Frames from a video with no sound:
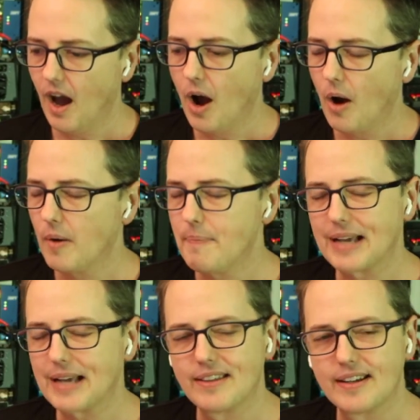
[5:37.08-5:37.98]
Well,
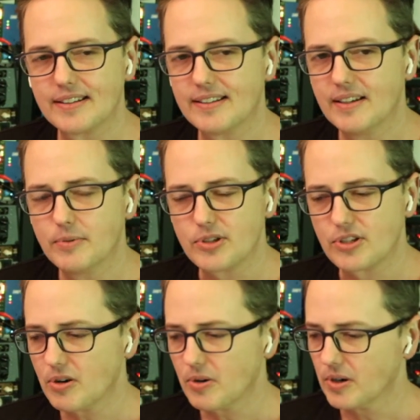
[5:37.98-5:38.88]
back then it was
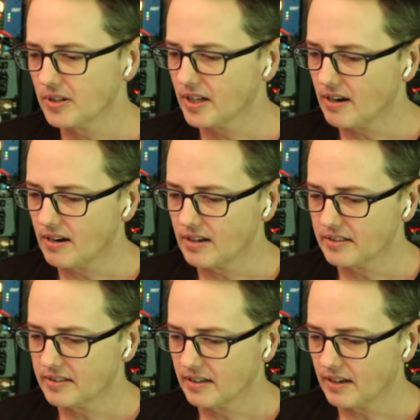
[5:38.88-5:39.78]
so early
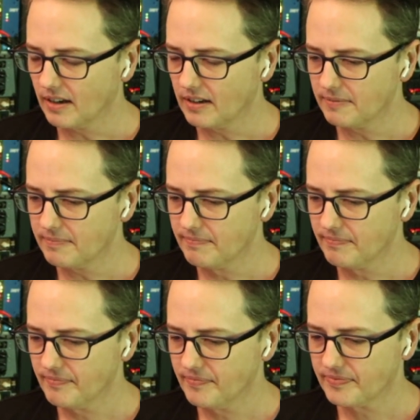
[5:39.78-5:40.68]
on.
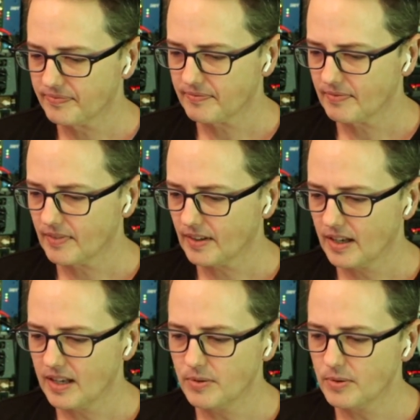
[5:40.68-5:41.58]

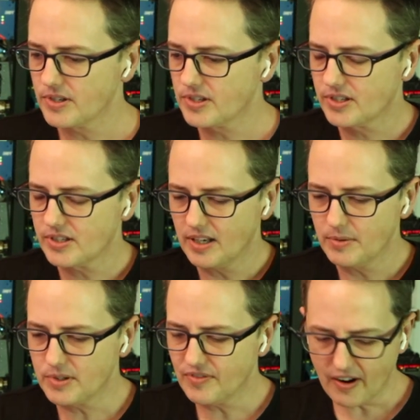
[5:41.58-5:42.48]
He was
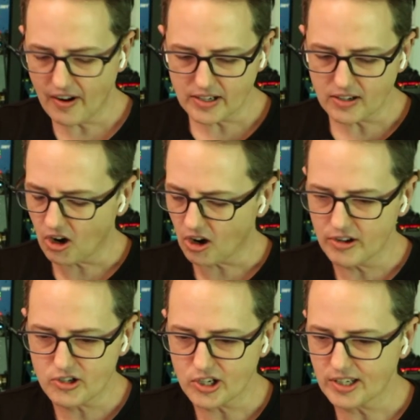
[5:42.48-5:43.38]
very
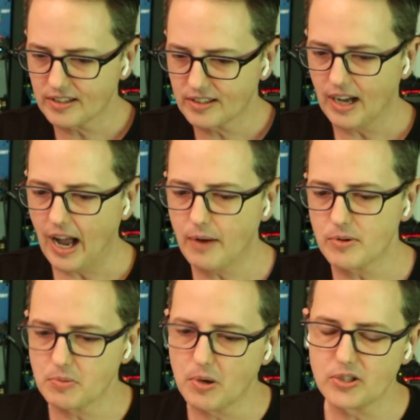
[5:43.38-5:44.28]
encouraging. I
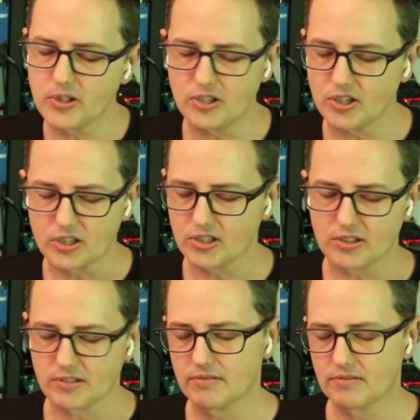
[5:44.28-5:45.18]
was mostly just
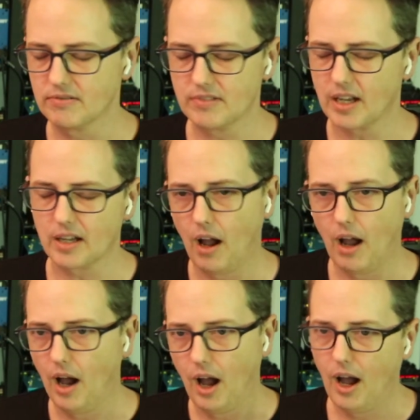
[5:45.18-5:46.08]
like,
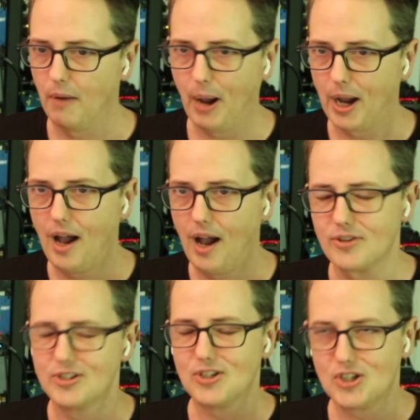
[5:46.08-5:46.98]
"Oh my
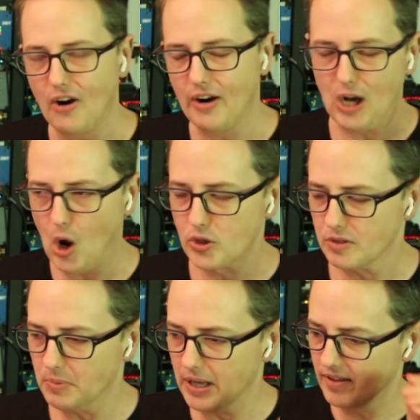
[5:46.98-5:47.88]
gosh, it's Jerry
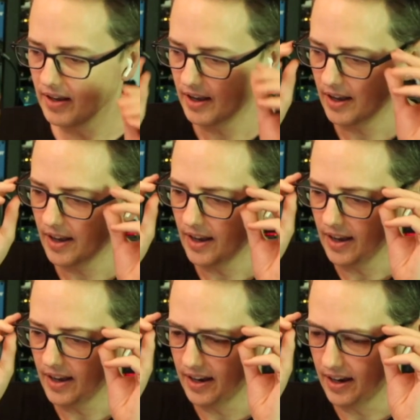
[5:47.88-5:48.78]

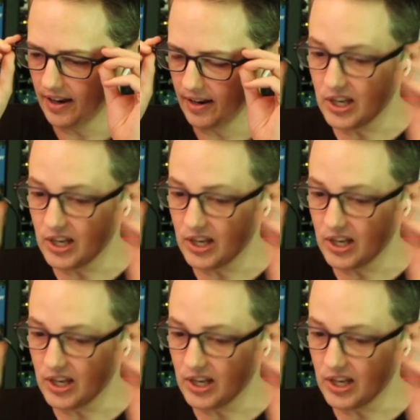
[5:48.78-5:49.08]
Goldsmith."